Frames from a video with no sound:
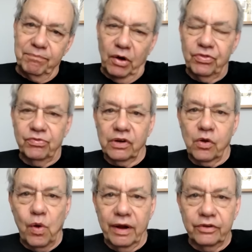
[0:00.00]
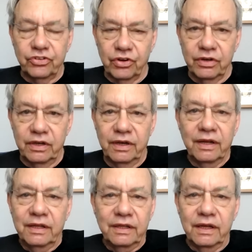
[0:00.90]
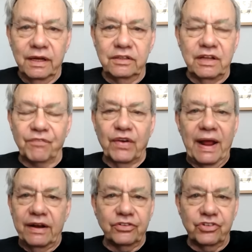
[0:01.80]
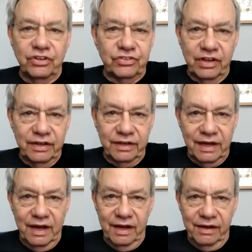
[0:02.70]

both require certain different energies, and